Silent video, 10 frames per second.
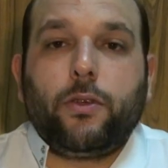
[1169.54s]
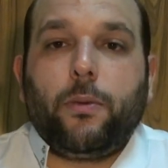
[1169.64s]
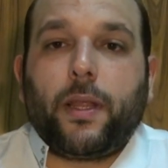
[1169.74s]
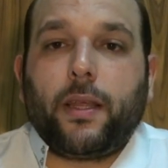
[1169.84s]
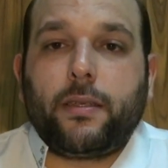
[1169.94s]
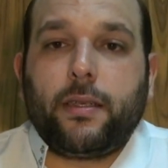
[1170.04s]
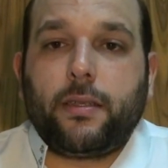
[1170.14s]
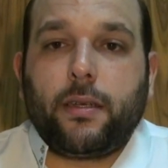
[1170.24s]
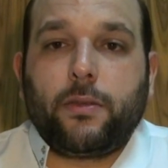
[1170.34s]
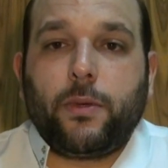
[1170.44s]
So, brothers and
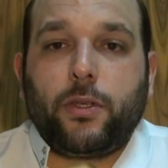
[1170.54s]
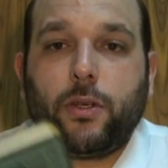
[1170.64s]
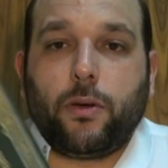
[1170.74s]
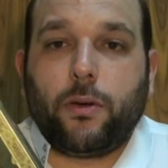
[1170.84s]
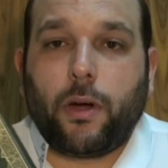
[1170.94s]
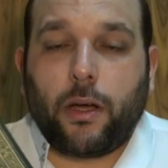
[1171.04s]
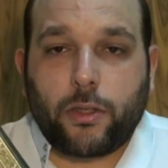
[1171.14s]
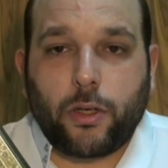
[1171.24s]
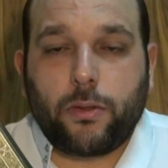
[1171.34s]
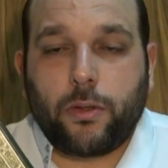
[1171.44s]
sisters, I
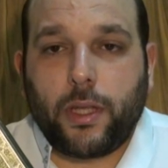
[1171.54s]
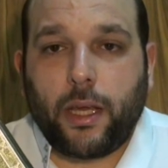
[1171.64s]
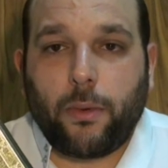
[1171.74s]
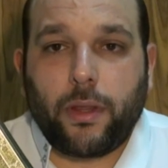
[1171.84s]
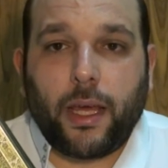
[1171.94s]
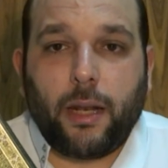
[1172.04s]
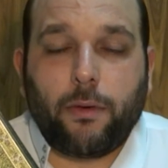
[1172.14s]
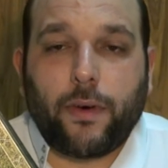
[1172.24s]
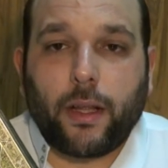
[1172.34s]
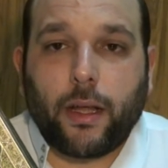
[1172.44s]
showed today, with the
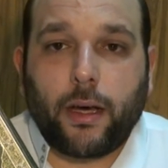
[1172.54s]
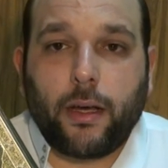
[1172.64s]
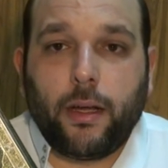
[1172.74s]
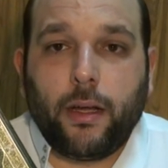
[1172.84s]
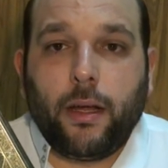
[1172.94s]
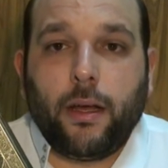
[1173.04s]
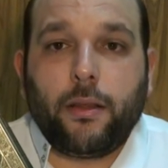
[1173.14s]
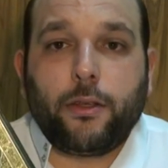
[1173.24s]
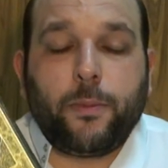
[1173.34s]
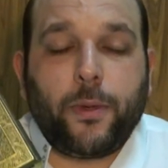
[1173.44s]
help of Allah,
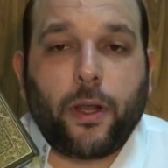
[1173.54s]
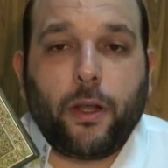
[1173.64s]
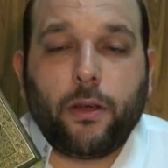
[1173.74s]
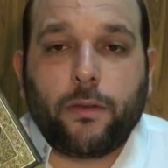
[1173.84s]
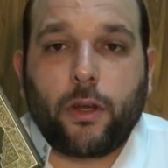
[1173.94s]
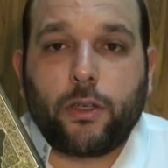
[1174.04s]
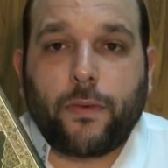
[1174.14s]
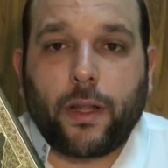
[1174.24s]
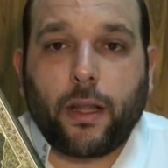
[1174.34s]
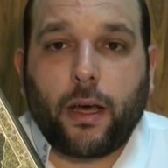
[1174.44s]
the superiority of knowledge
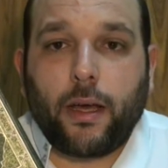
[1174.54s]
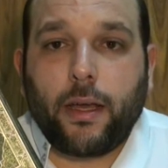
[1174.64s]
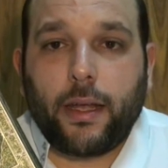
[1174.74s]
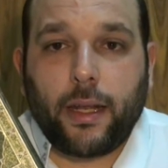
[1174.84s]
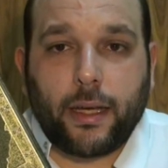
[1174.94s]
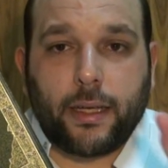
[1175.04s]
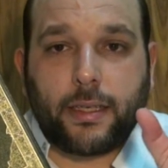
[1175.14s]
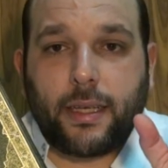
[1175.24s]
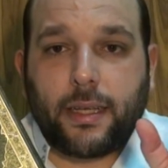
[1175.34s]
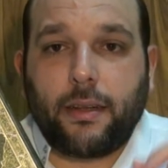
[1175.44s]
of Allah in a
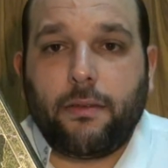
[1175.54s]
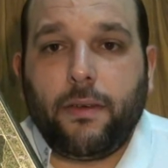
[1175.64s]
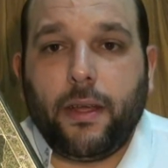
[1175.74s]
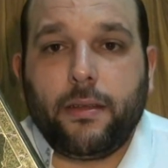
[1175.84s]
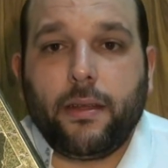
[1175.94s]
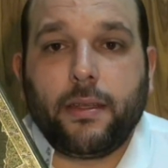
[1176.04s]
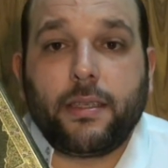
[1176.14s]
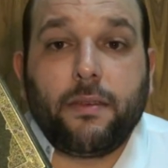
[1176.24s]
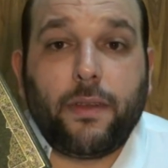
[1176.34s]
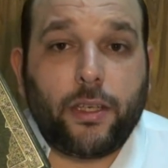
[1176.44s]
certain field in
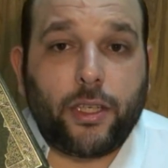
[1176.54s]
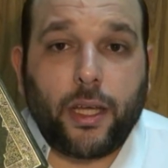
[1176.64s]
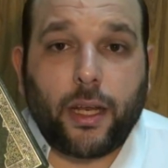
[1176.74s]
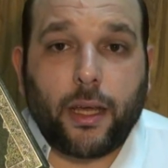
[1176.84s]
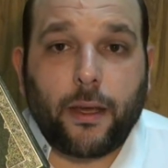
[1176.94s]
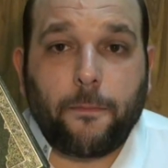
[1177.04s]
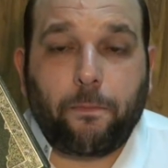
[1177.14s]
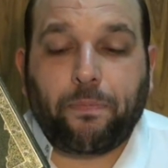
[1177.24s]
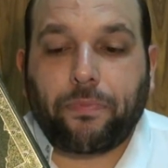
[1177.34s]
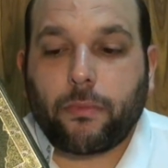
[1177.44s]
civil engineering.
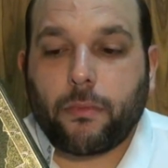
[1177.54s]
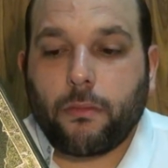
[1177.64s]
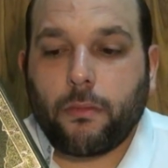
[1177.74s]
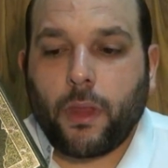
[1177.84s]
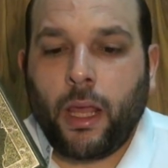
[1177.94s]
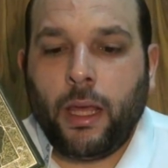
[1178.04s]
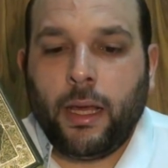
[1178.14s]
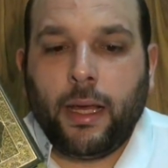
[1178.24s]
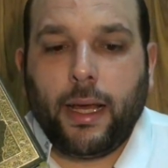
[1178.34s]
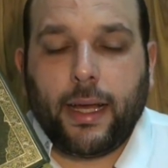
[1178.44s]

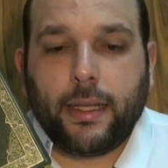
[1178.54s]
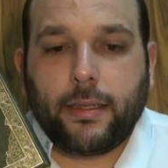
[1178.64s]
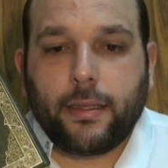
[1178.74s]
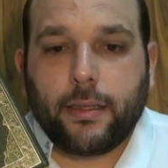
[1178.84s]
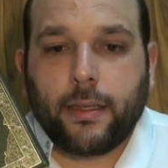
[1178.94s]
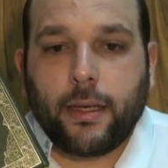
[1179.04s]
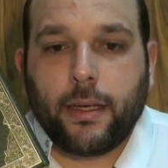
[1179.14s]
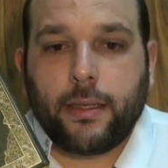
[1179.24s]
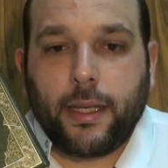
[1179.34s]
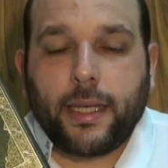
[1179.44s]
And
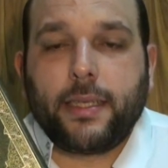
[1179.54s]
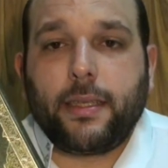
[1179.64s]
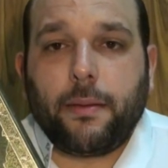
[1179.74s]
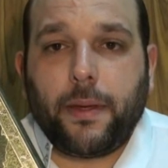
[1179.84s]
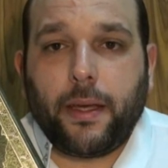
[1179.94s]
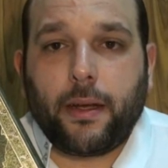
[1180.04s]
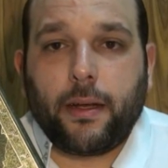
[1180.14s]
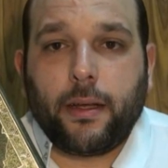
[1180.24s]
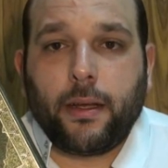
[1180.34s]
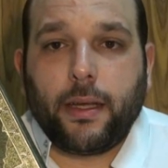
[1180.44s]
the next step here
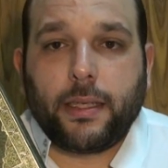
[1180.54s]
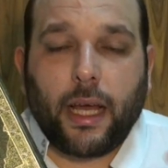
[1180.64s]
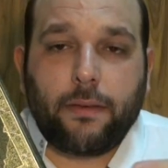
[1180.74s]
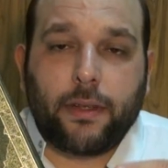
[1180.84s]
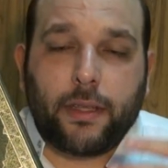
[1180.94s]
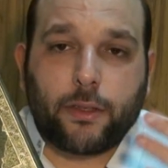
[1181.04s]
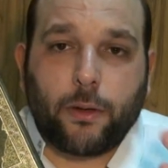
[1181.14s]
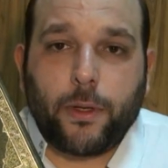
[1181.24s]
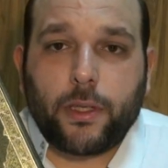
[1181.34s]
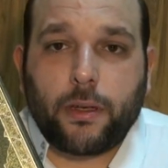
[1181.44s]
is, after this
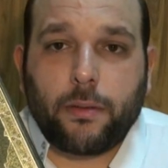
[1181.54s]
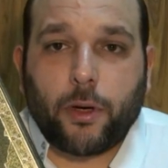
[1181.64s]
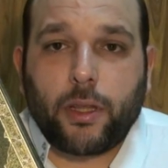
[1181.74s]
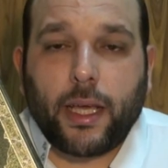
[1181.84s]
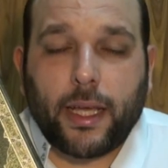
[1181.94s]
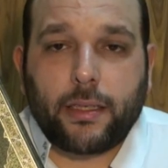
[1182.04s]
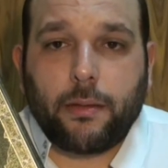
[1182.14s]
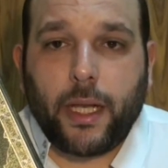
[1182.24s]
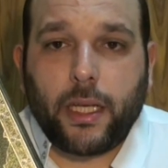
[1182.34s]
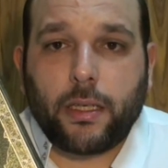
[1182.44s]
computer modeling and
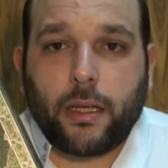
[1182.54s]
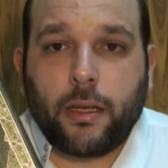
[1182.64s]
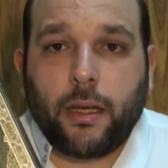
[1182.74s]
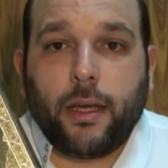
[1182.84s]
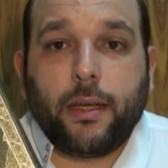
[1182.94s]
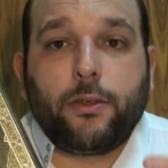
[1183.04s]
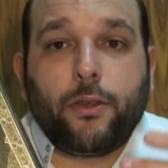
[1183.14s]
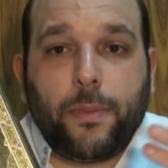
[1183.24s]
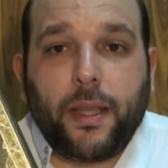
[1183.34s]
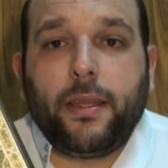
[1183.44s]
simulation, is
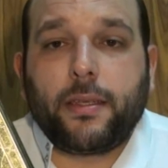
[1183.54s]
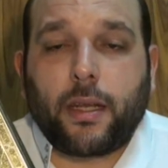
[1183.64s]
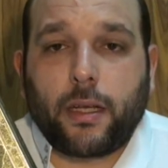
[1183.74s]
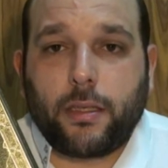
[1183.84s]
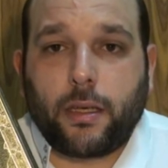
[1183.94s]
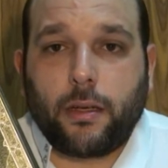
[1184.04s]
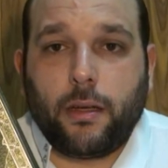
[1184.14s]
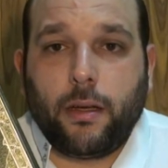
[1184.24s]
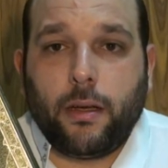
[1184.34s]
to build the structure,